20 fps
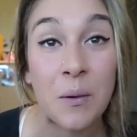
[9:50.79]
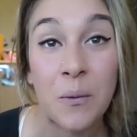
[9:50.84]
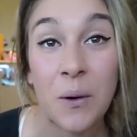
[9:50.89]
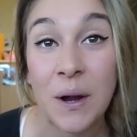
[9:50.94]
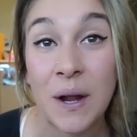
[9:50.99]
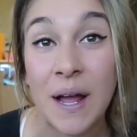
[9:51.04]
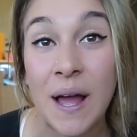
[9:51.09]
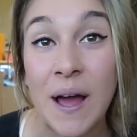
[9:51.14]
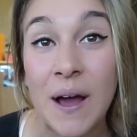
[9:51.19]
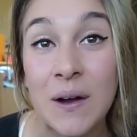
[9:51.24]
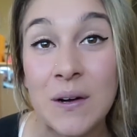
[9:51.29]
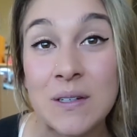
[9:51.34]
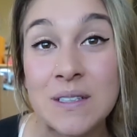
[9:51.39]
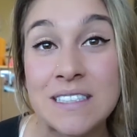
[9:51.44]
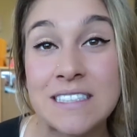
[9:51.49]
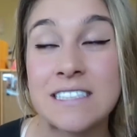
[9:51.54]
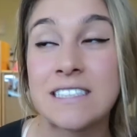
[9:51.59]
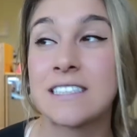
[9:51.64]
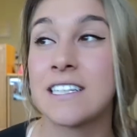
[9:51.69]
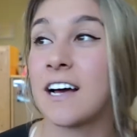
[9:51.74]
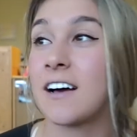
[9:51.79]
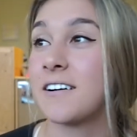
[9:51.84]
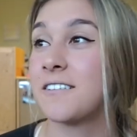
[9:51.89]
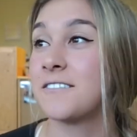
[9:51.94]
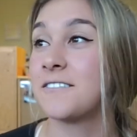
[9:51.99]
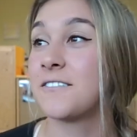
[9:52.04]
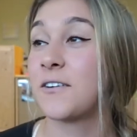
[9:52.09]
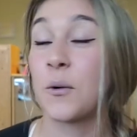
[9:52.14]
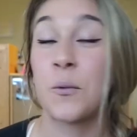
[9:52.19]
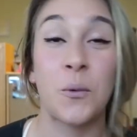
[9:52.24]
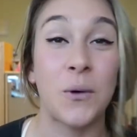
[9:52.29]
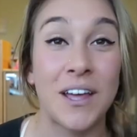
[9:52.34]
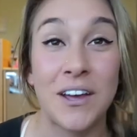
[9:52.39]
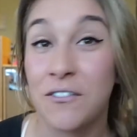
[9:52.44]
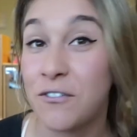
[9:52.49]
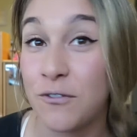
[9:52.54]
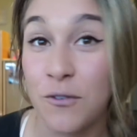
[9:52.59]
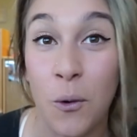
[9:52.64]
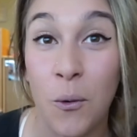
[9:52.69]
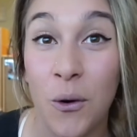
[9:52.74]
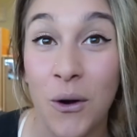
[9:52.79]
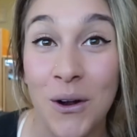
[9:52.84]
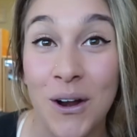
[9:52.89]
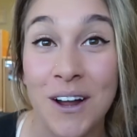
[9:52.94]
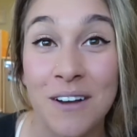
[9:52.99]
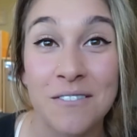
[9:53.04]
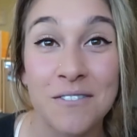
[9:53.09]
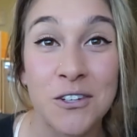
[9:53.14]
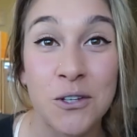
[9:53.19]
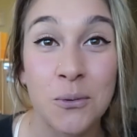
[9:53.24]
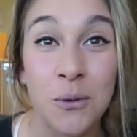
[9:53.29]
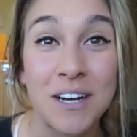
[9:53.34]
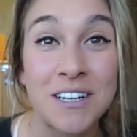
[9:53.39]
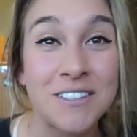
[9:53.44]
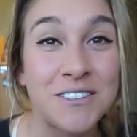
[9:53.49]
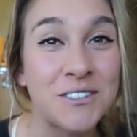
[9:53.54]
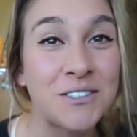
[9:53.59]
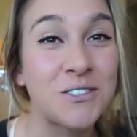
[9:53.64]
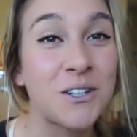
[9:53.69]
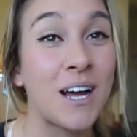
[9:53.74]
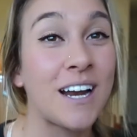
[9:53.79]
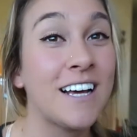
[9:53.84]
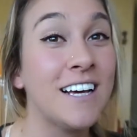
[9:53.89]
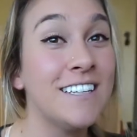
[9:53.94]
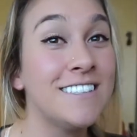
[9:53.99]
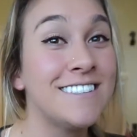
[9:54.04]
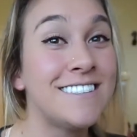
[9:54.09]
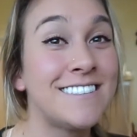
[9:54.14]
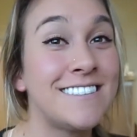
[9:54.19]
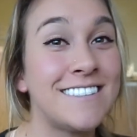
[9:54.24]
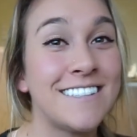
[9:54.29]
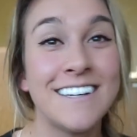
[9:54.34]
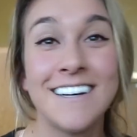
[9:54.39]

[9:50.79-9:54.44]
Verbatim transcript: workouts of week 4 of Sweat It to Shred It.